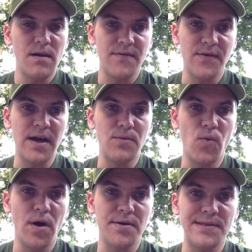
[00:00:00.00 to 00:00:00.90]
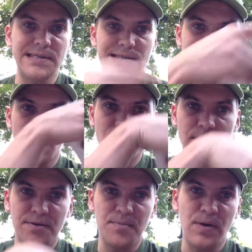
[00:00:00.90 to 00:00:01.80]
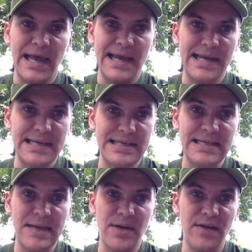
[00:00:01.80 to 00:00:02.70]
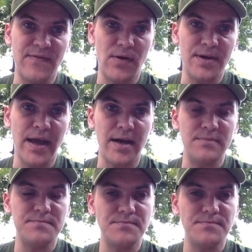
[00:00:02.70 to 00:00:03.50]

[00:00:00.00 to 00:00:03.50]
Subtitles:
of groundwater that's going under the plant, getting contaminated, flowing out,